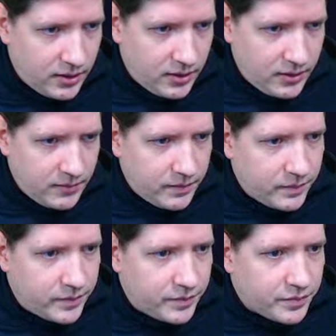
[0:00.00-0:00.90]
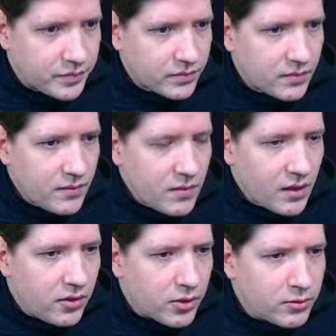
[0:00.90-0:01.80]
The
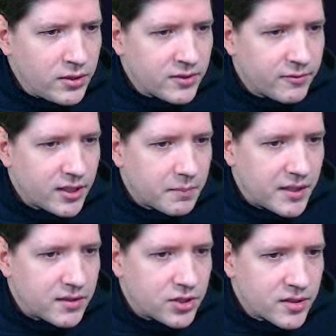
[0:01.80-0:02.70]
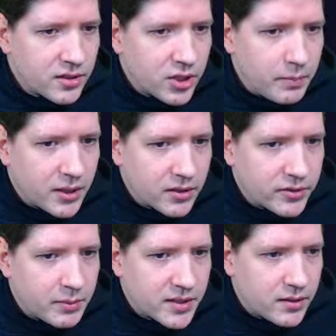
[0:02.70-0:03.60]
rules for valid messages, the top part of your
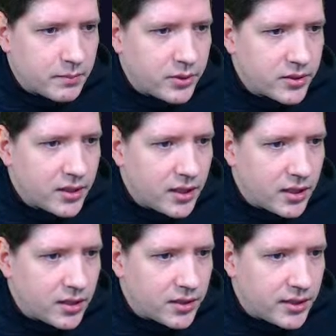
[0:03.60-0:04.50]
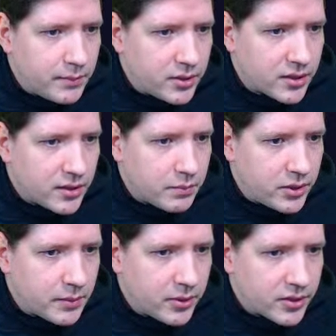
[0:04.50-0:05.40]
puzzle input, are numbered and built
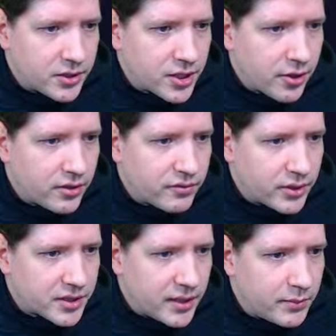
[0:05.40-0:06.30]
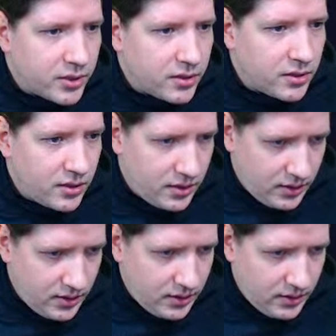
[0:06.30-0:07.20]
upon each other. For example,
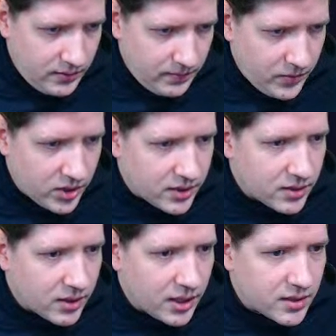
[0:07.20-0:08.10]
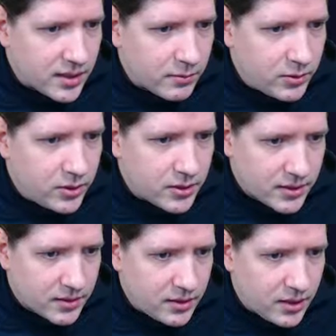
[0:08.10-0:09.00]
this. Okay, some rules
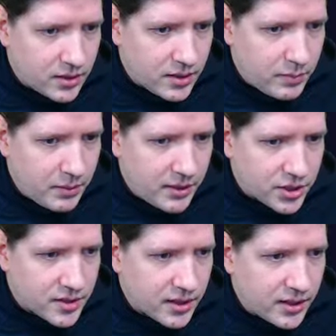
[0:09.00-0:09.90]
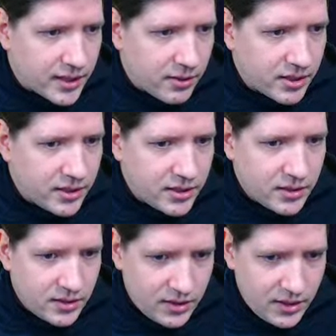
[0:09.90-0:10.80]
simply match a single character,
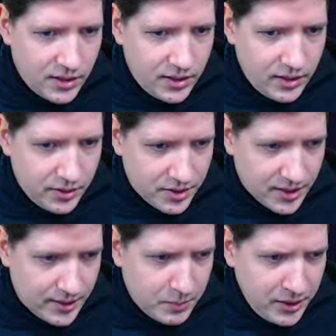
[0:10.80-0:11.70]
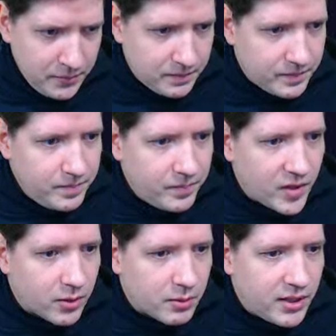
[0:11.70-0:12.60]
in this case B. The
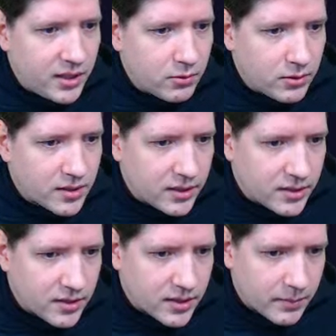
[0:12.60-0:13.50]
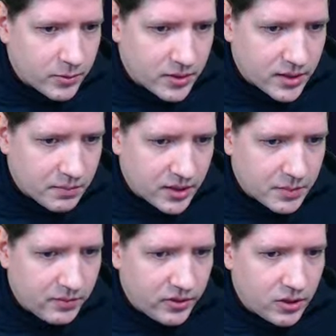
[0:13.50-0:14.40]
remaining rules list the subrules that must be
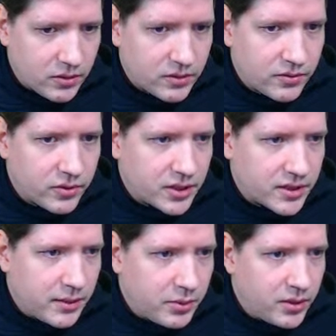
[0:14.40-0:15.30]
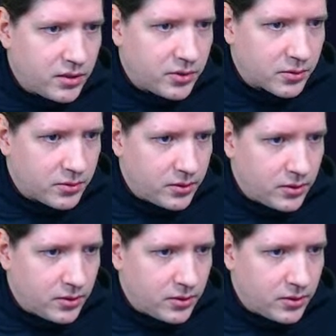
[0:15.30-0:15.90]
followed. For example, the rule